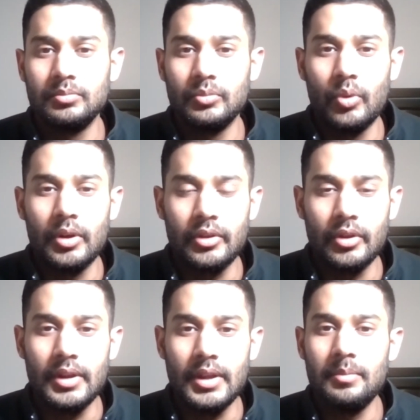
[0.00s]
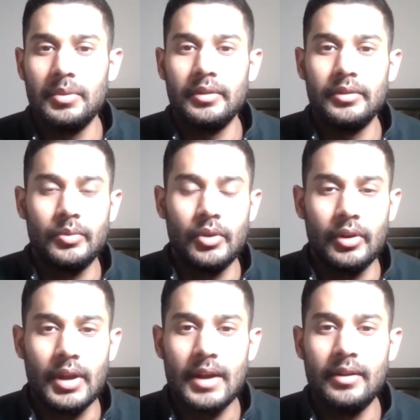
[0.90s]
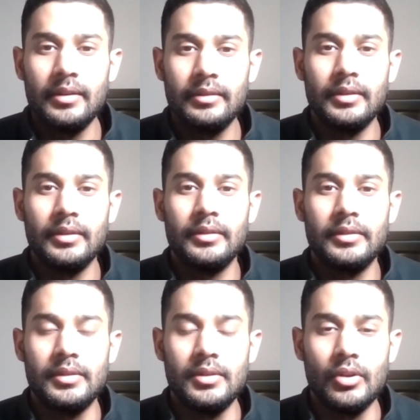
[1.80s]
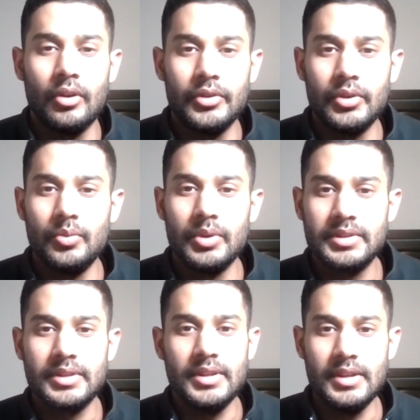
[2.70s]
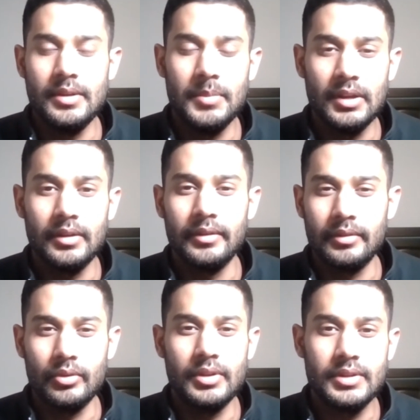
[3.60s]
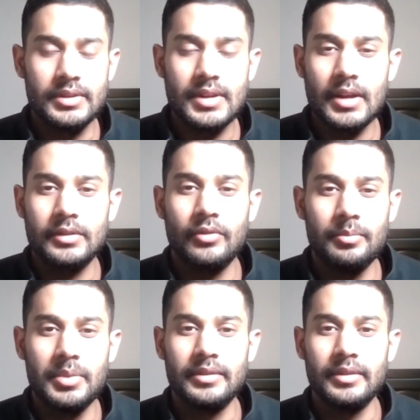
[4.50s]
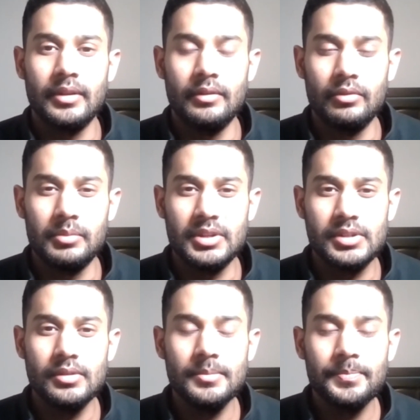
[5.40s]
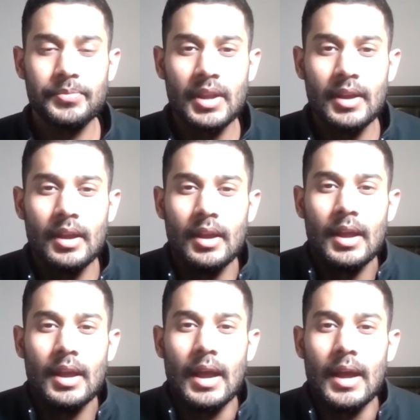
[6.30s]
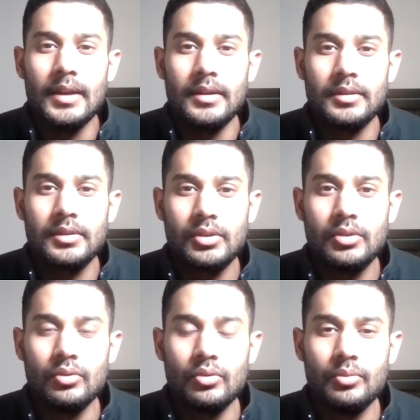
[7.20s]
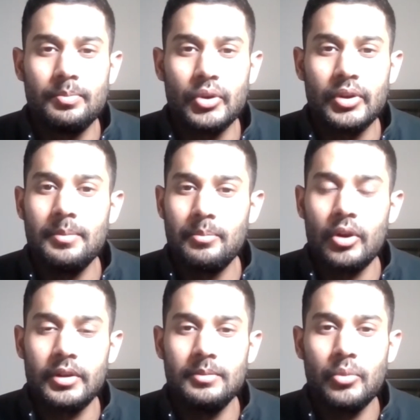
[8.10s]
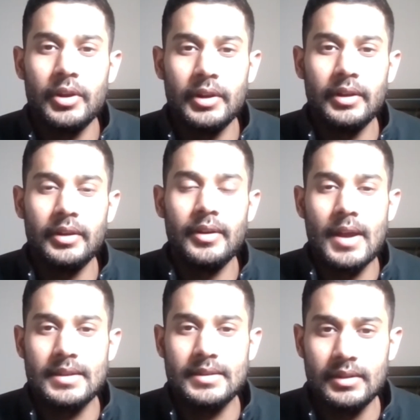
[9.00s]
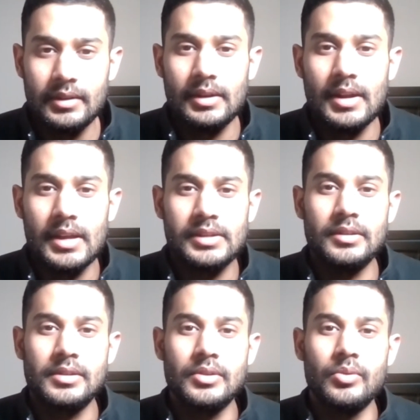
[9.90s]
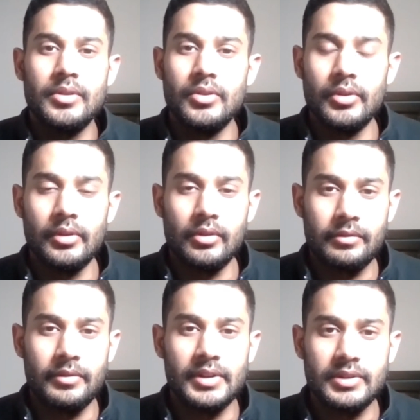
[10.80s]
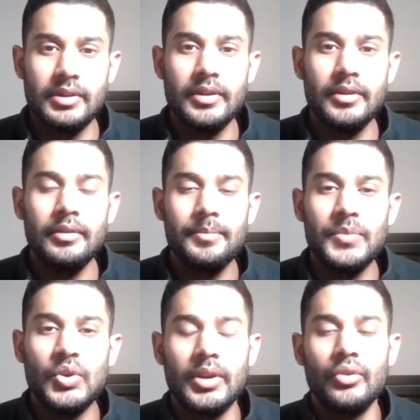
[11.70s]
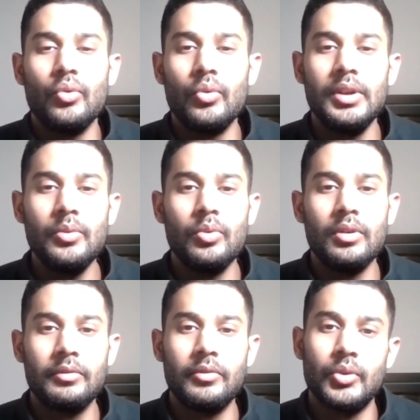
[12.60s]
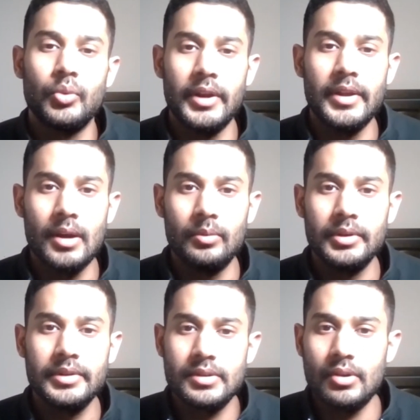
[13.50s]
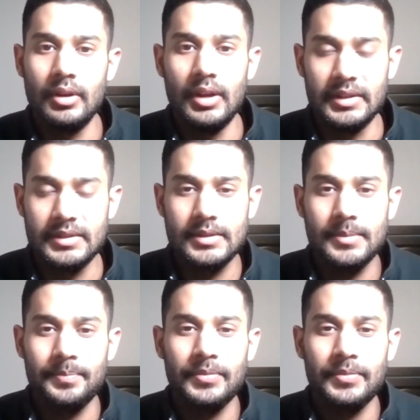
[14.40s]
what your name is, your address is, your university email is. So they just ask for basic information. And to put an important point here, as an international student during your first year, you can only work for 20 hours or less,